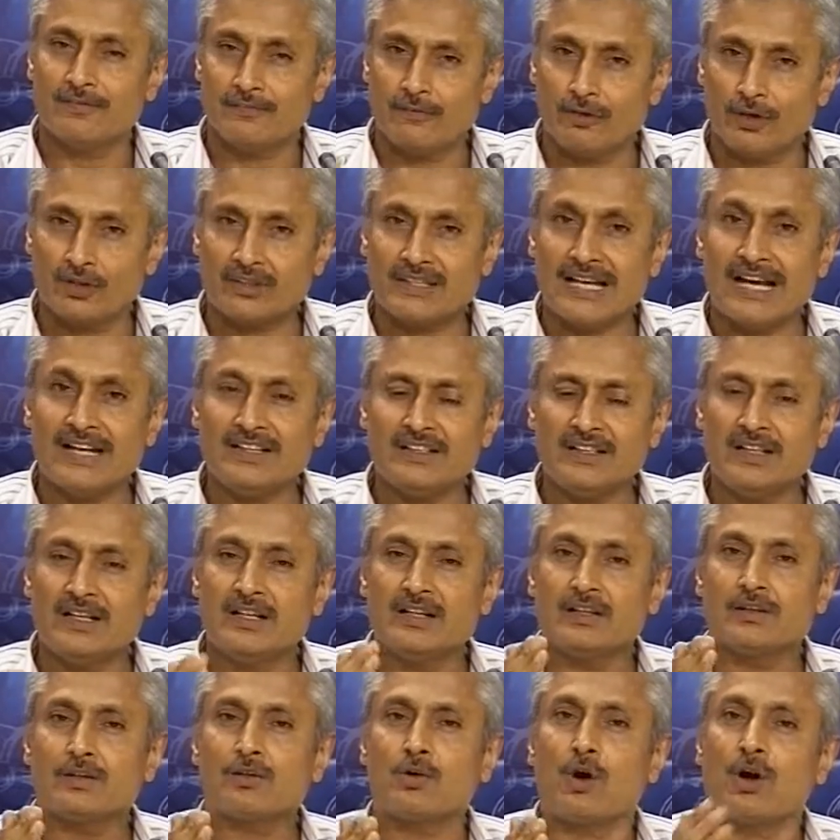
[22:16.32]
For
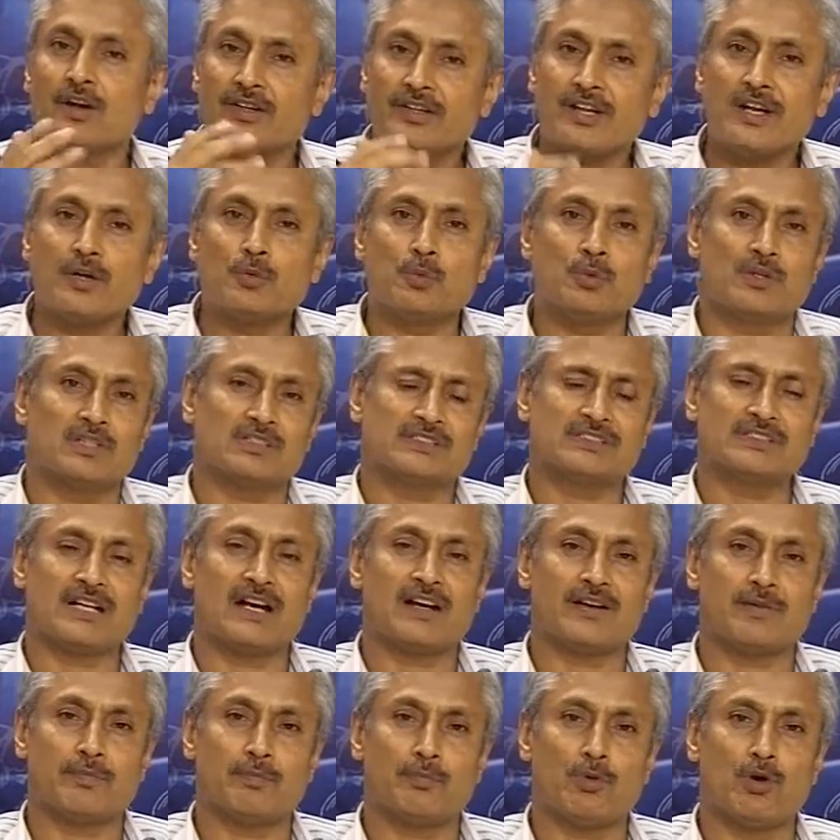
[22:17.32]
that, content words
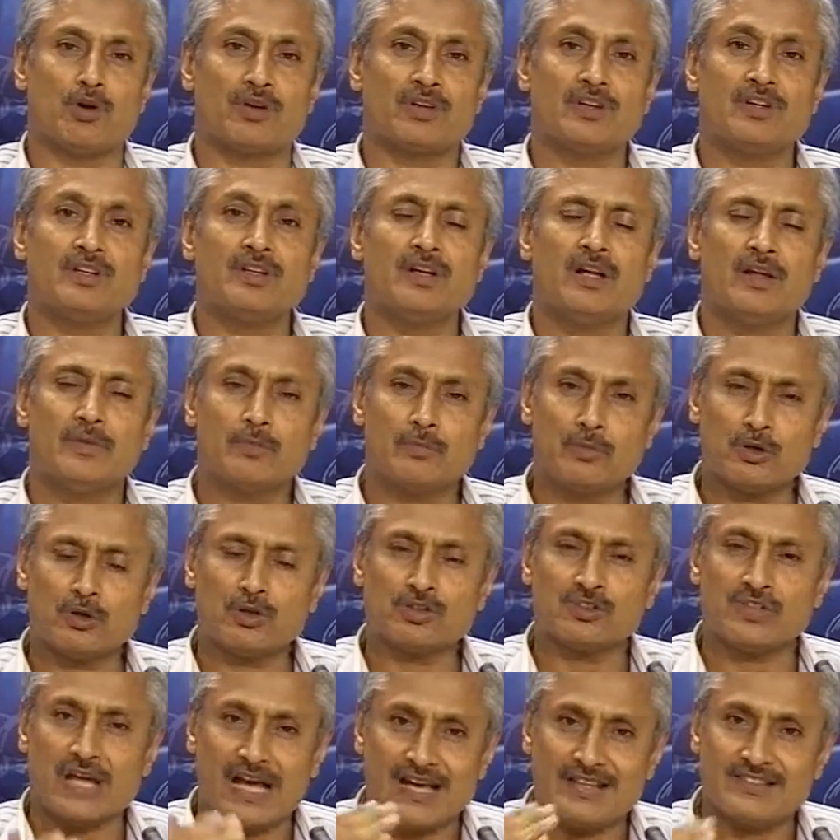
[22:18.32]
are important,
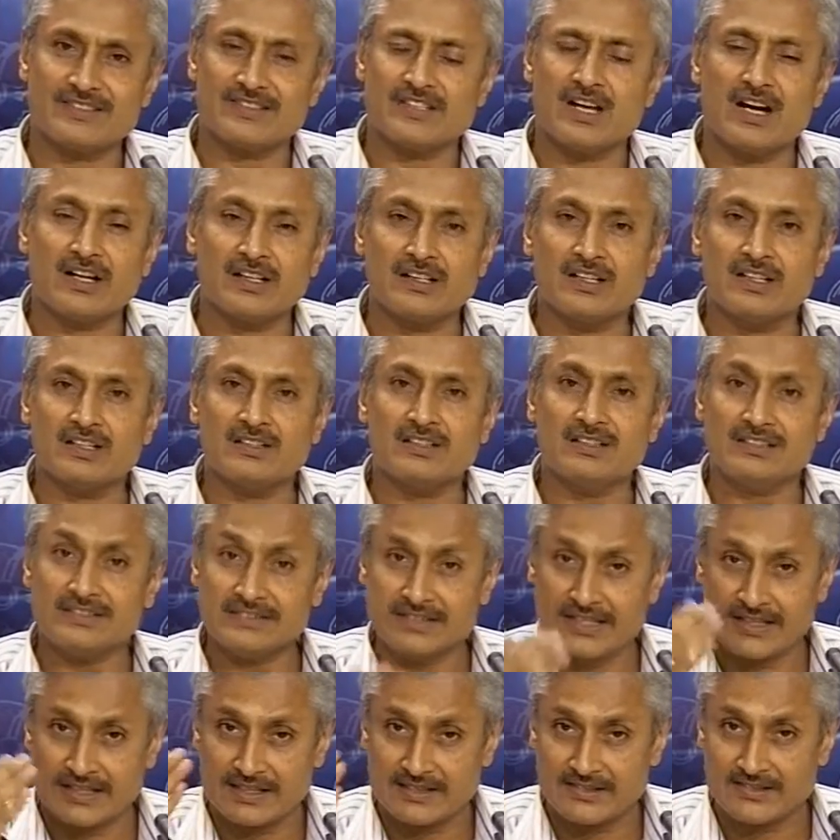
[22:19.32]
because as young learners
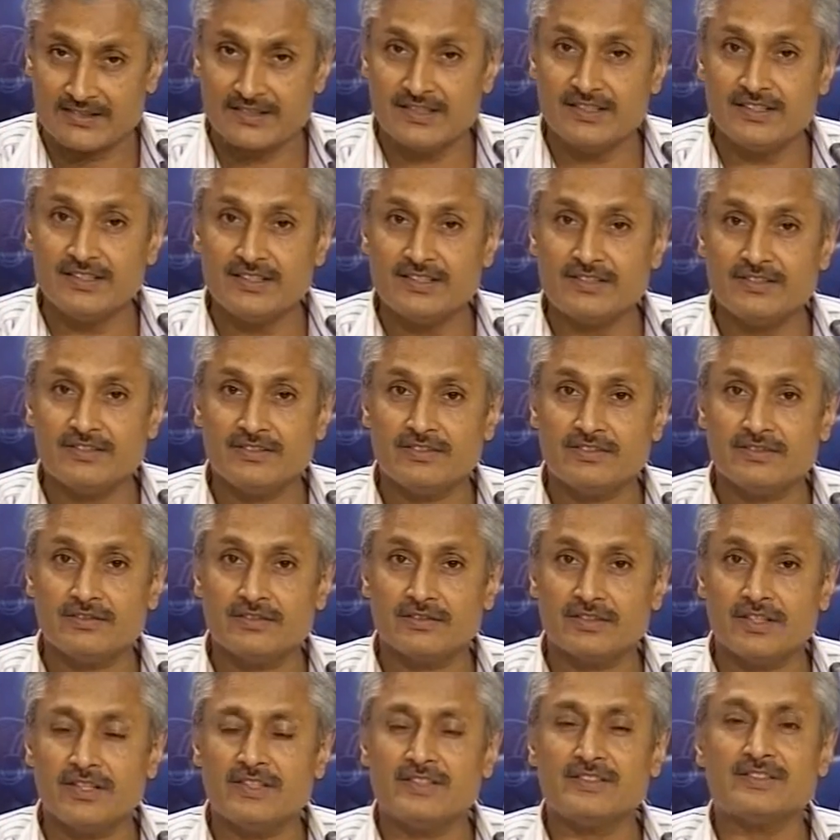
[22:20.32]
they can see these
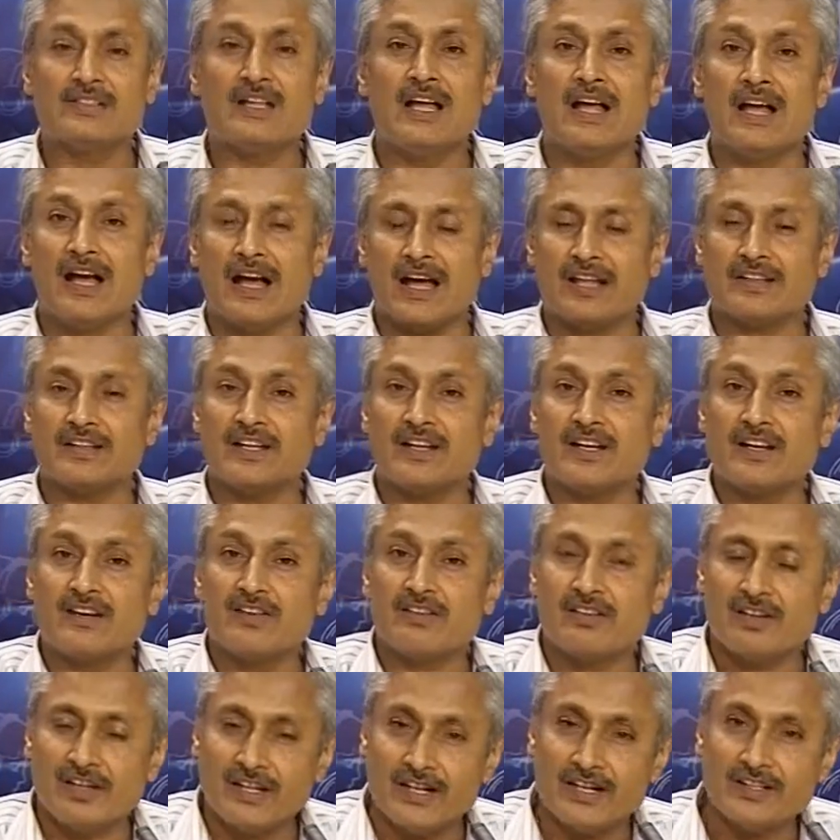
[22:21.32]
things and they can
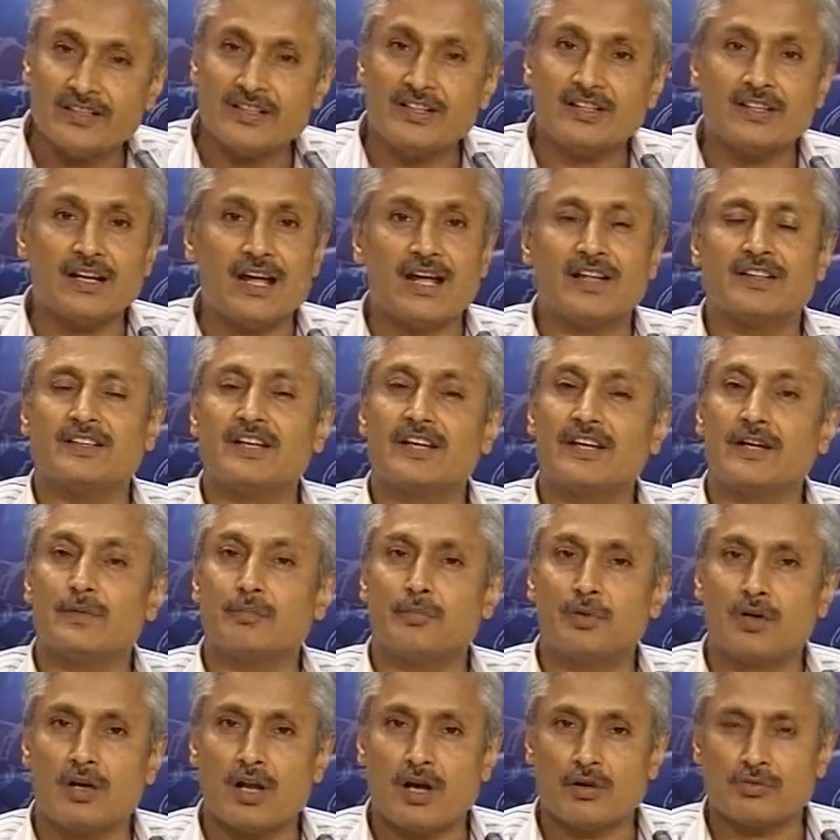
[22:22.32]
relate it and they can
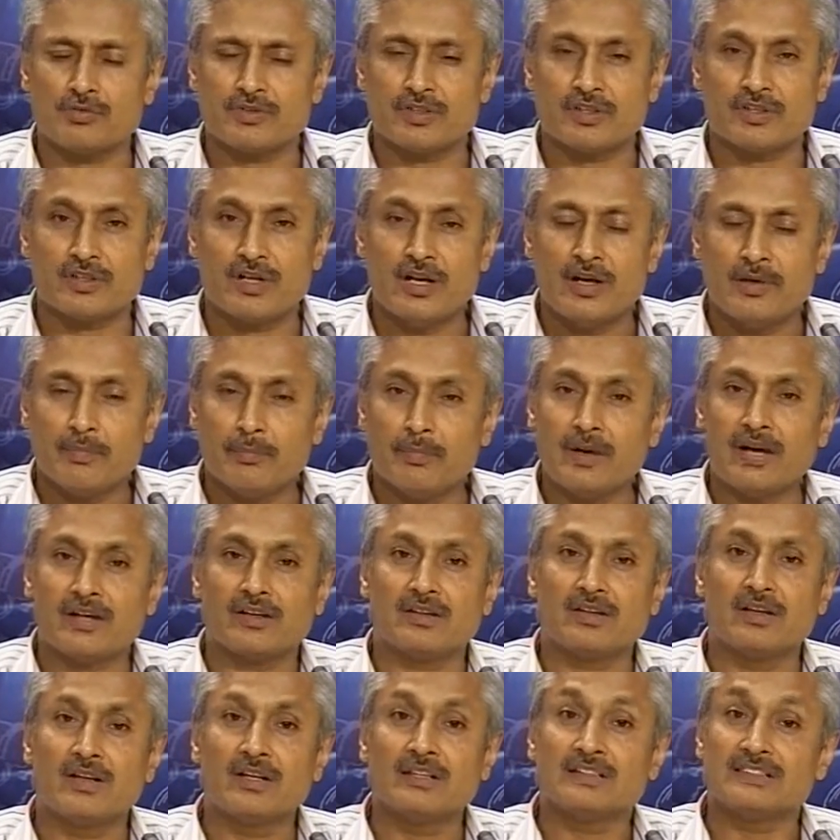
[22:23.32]
pronounce it.
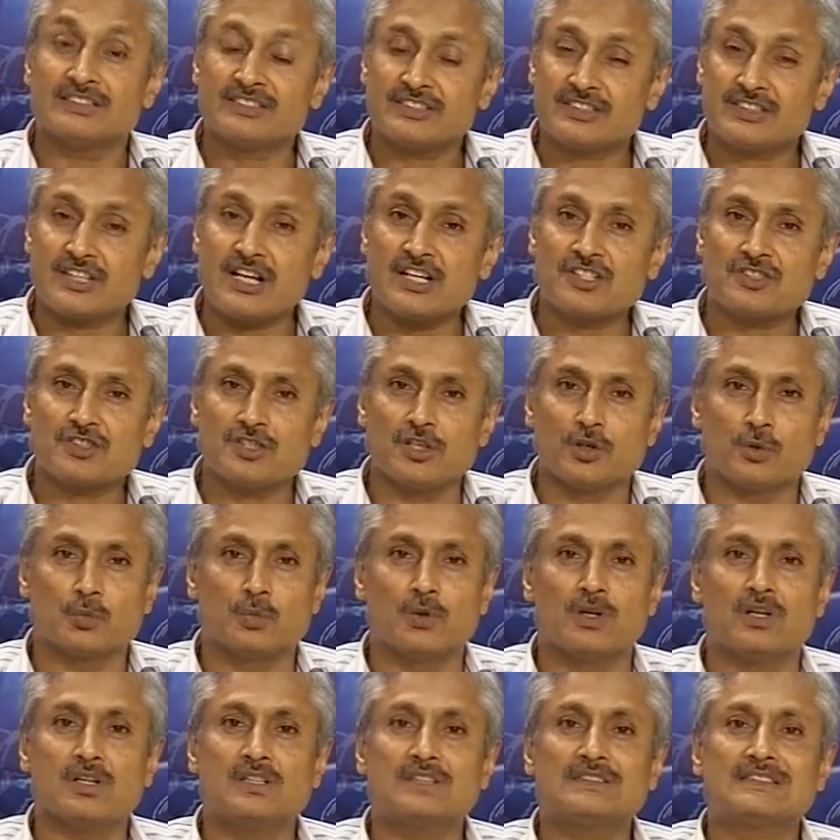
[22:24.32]
But structured
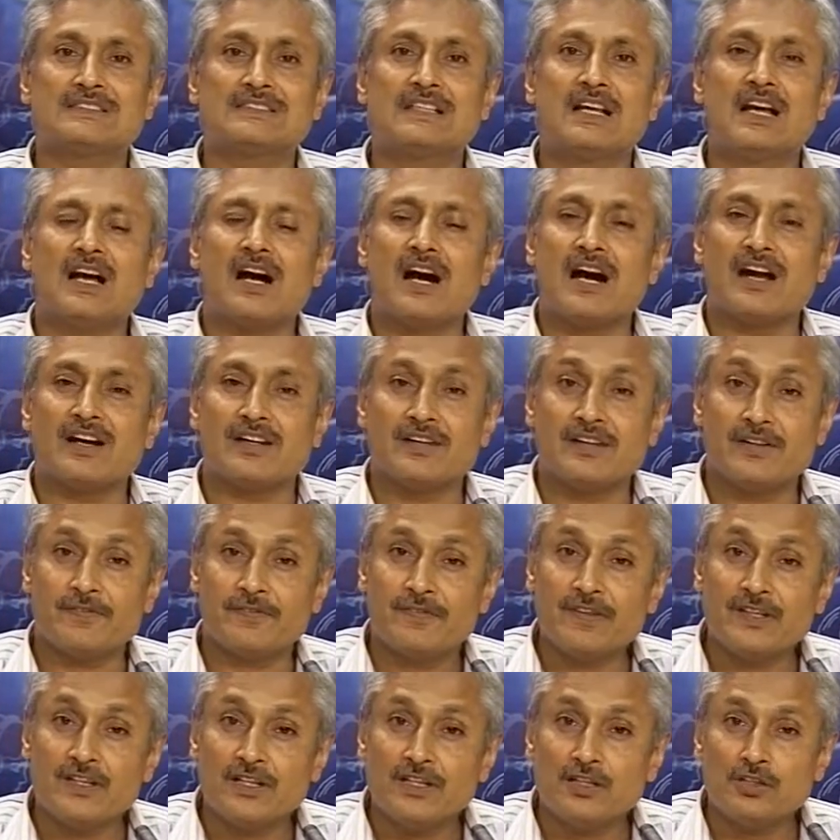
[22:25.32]
words are
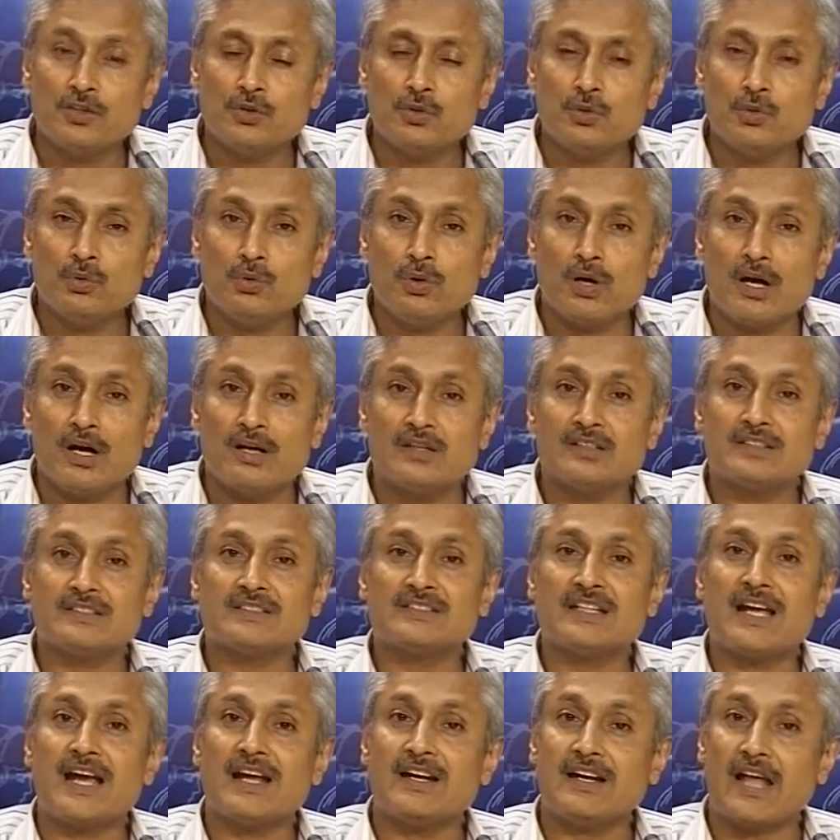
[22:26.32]
difficult to
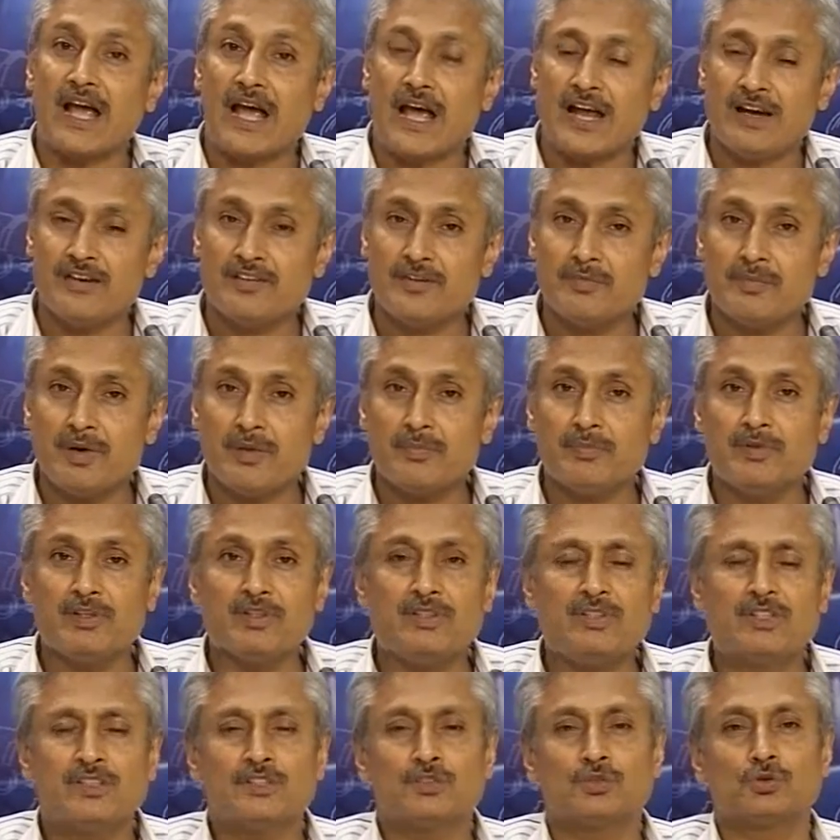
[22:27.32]
understand and
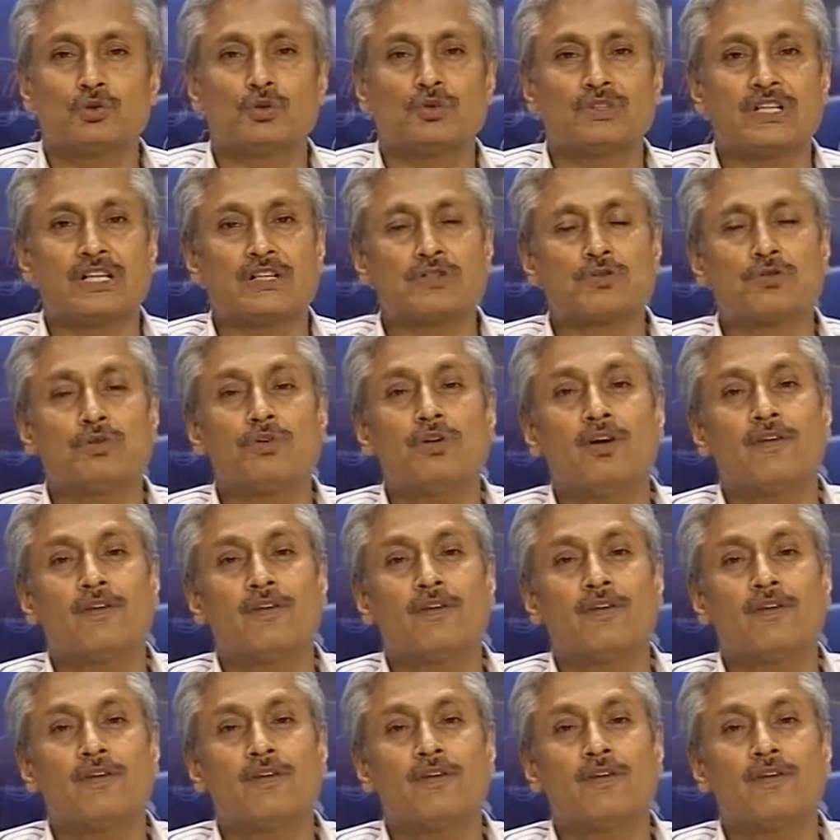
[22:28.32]
remember, so they should